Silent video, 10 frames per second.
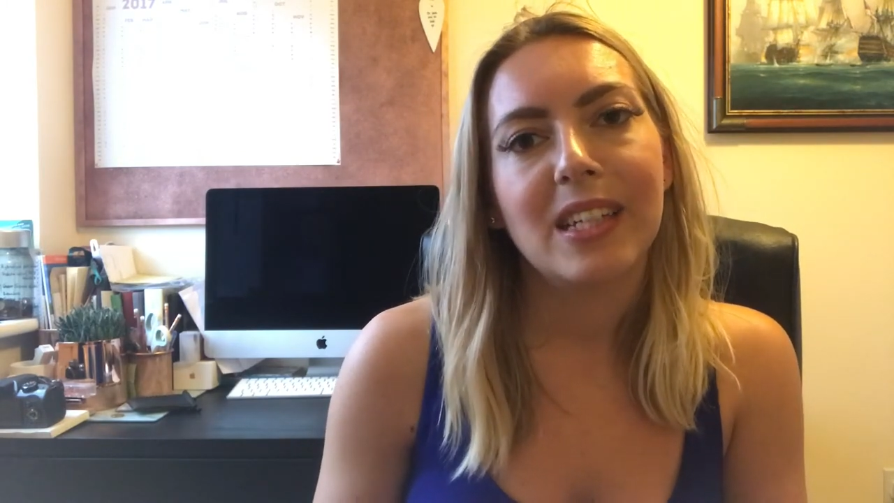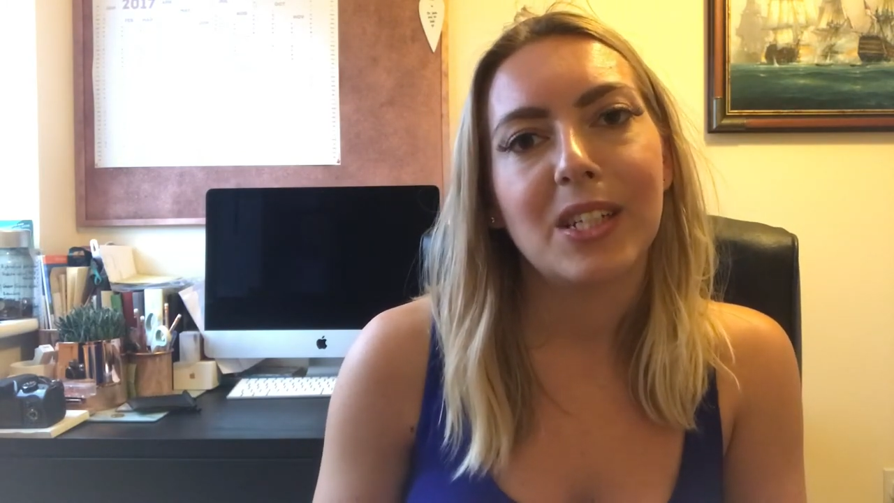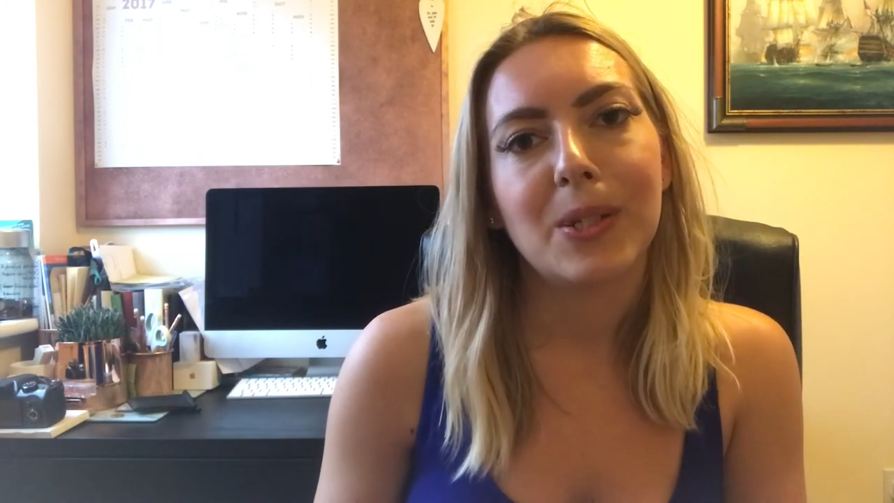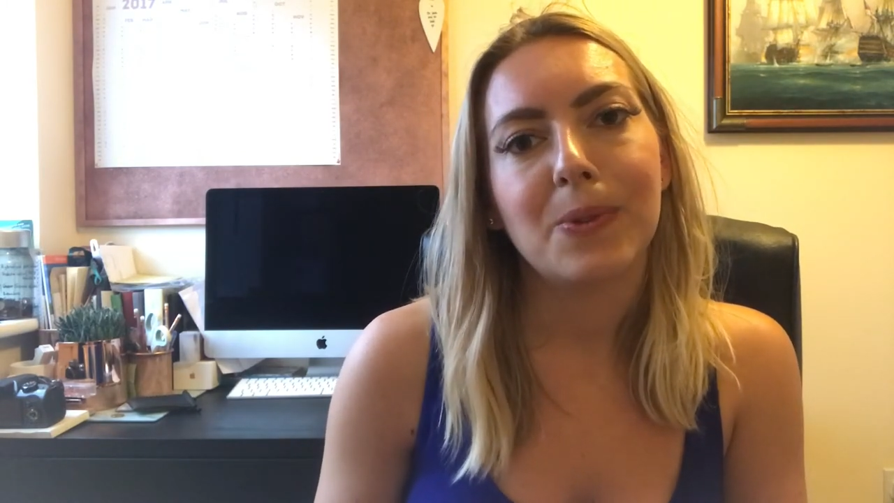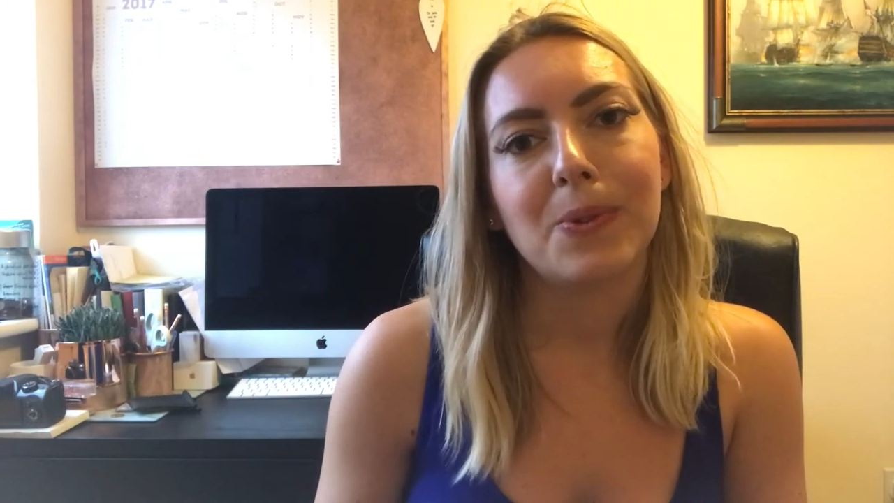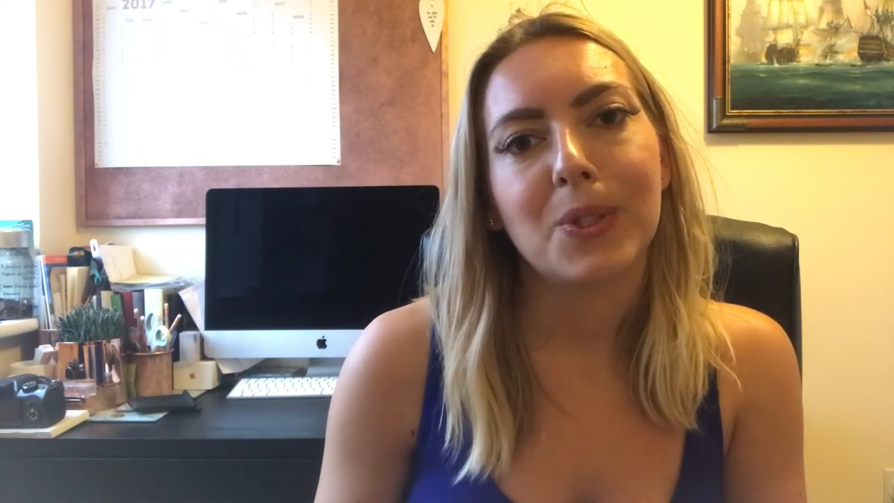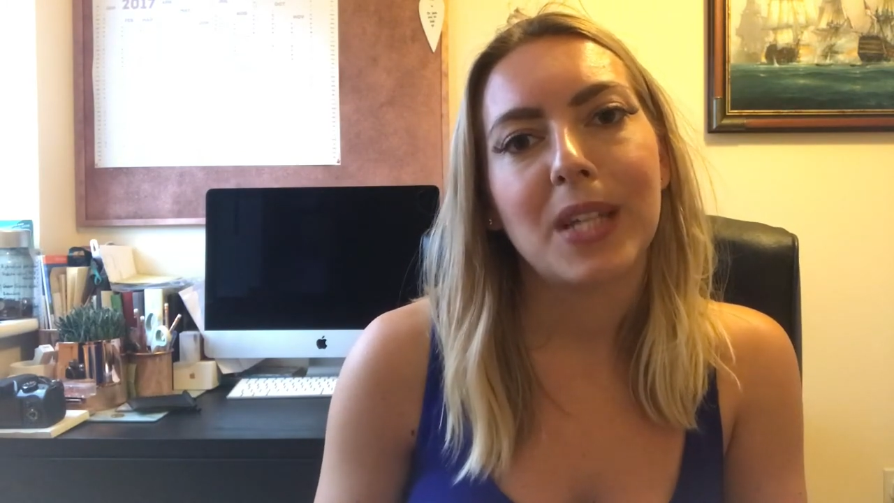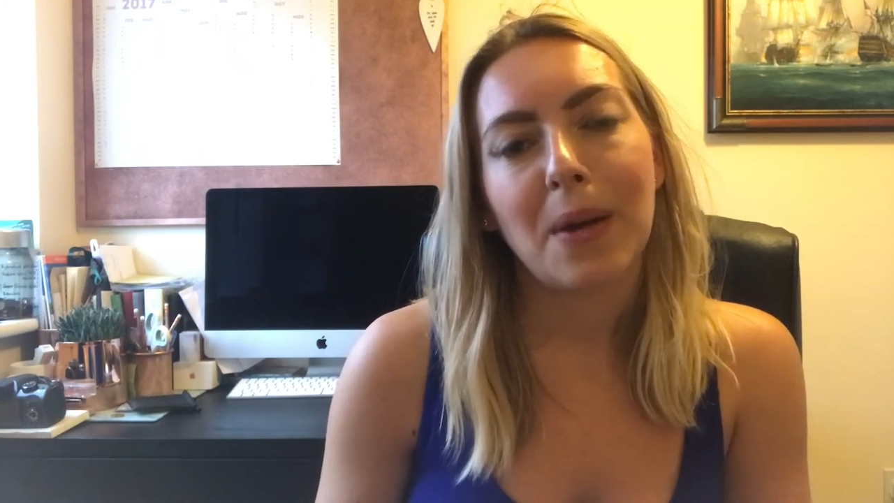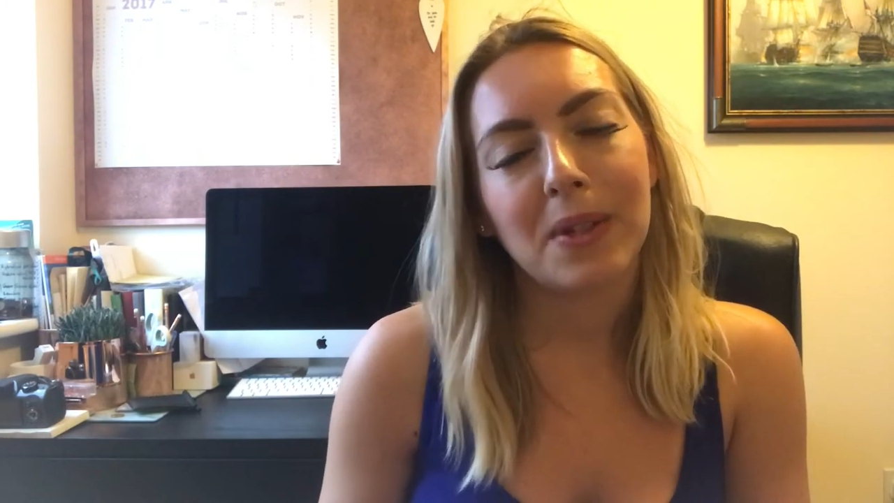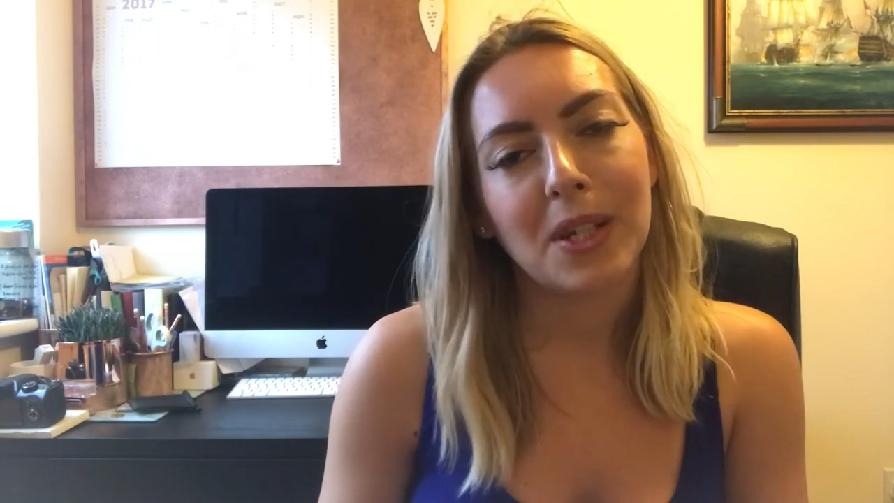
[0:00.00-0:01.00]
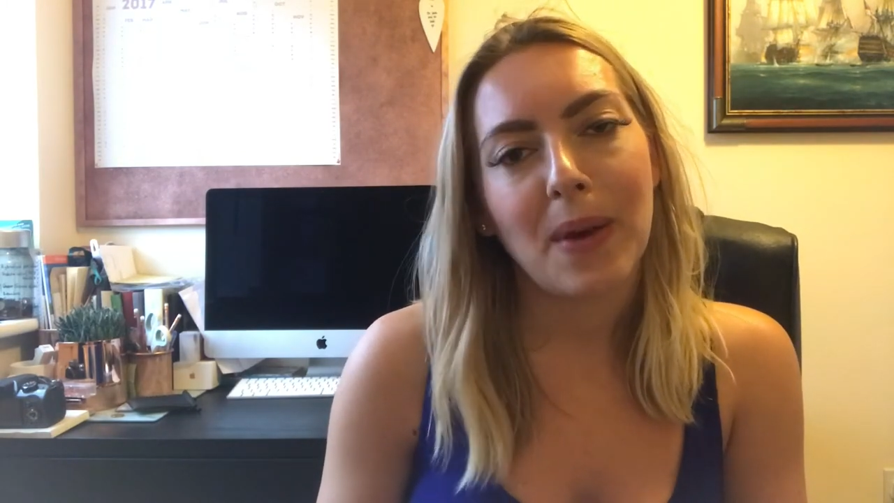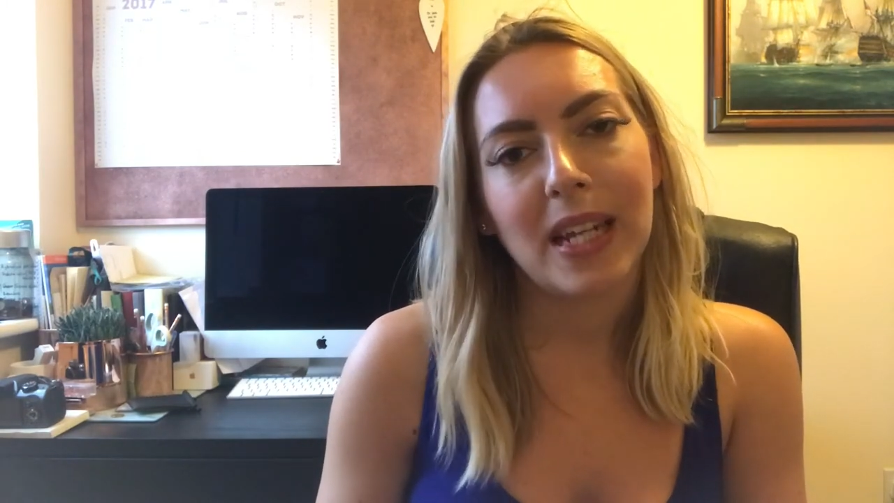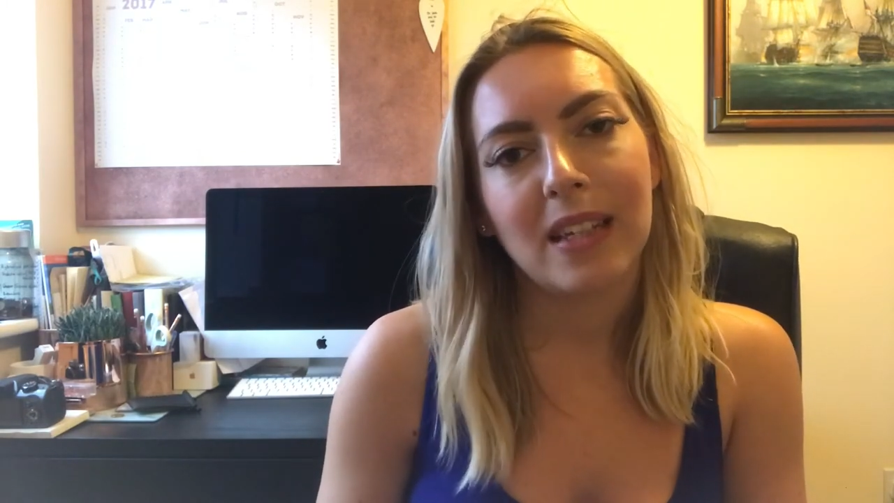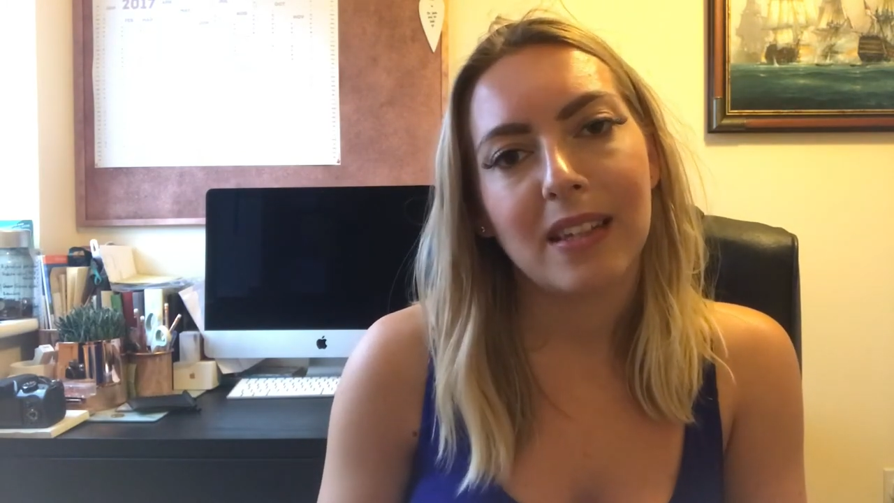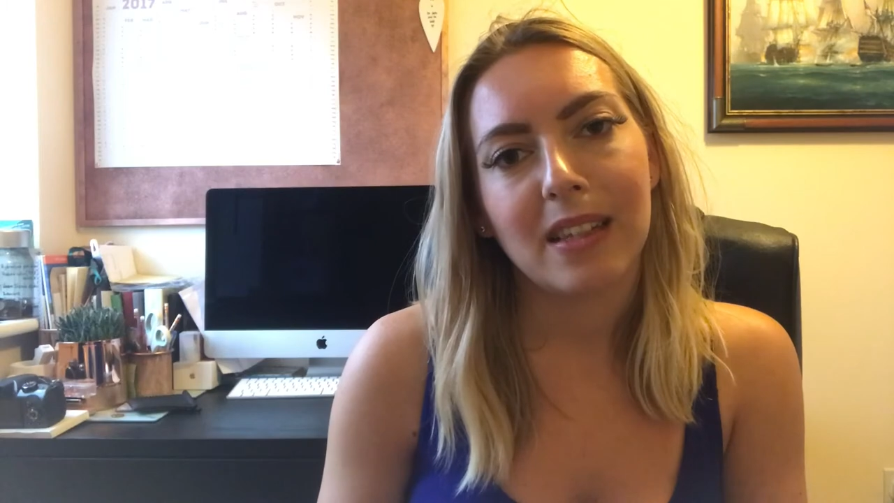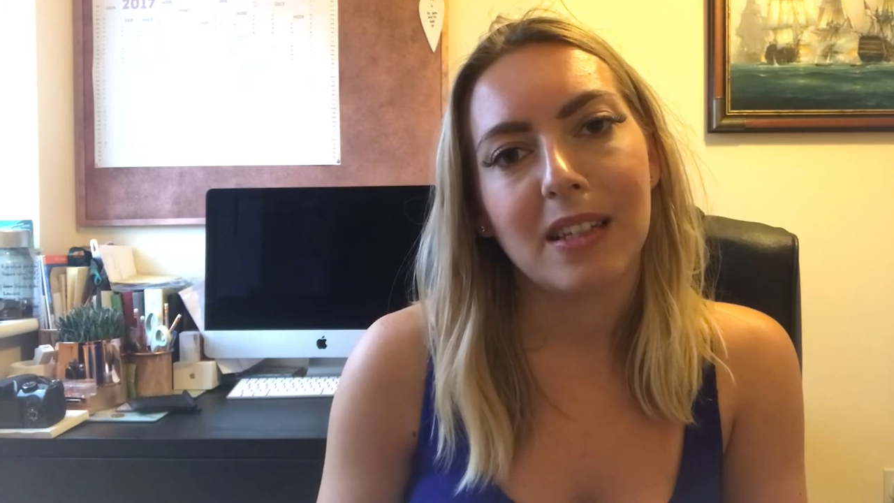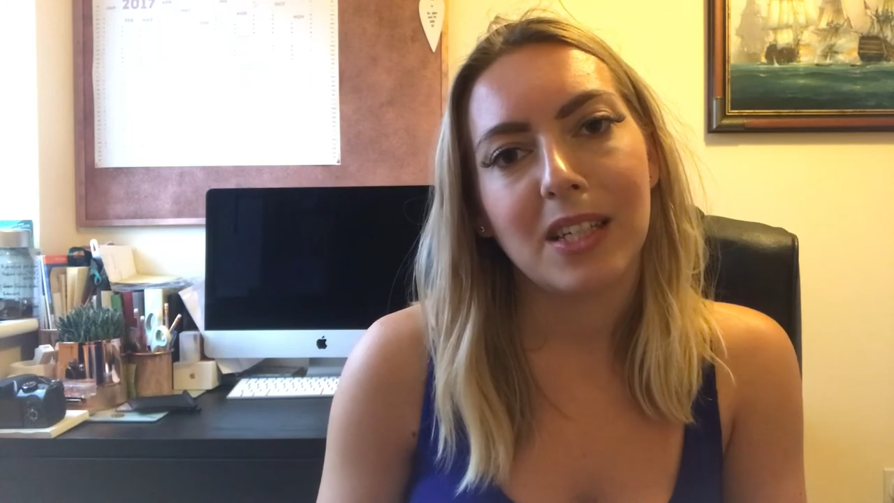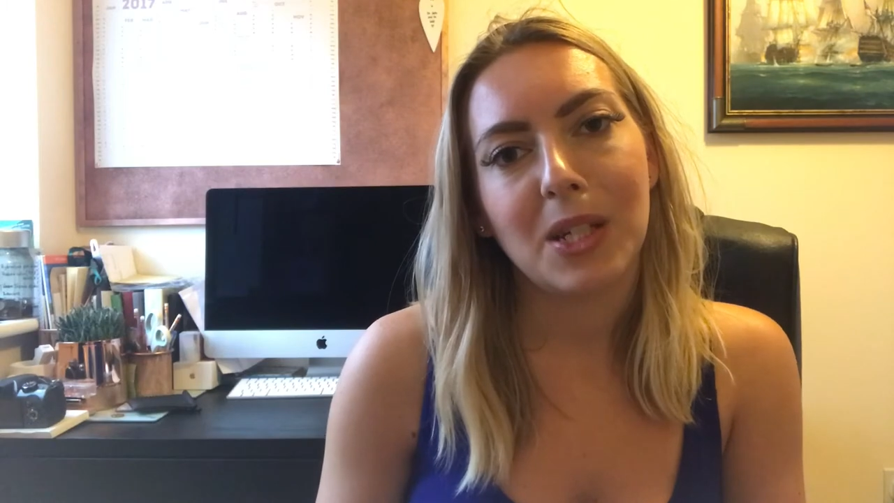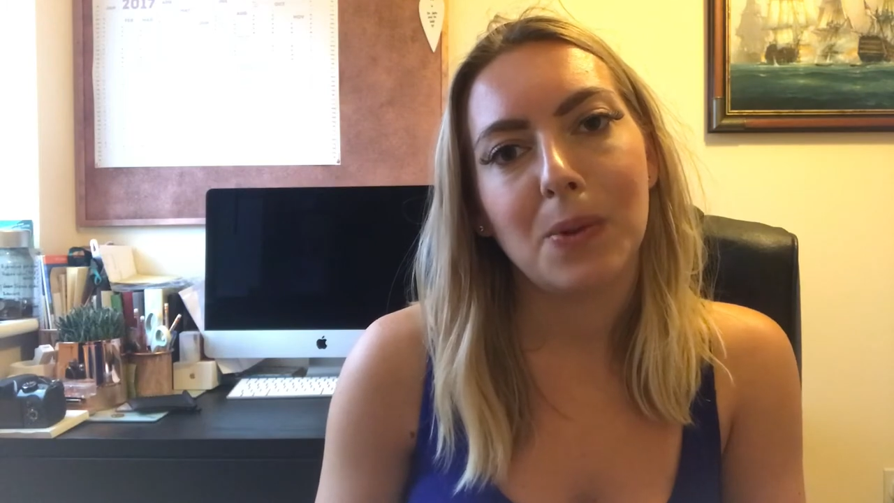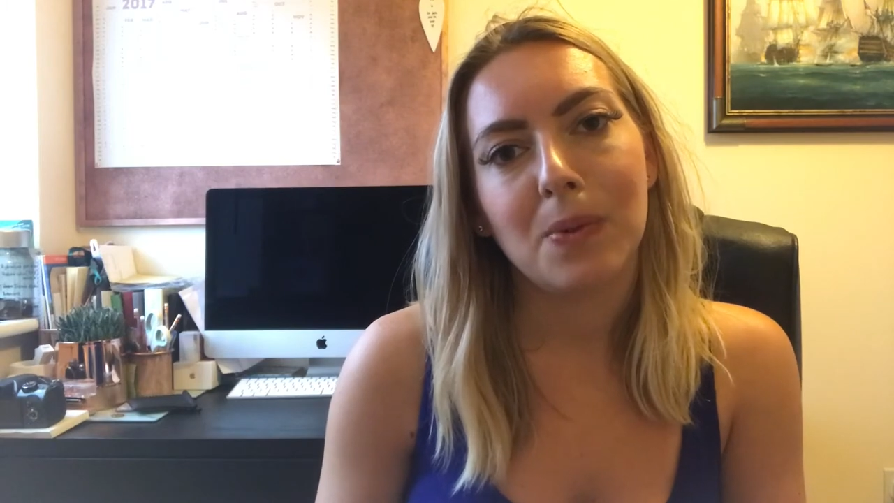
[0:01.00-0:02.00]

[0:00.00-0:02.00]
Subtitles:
to share with you anything that you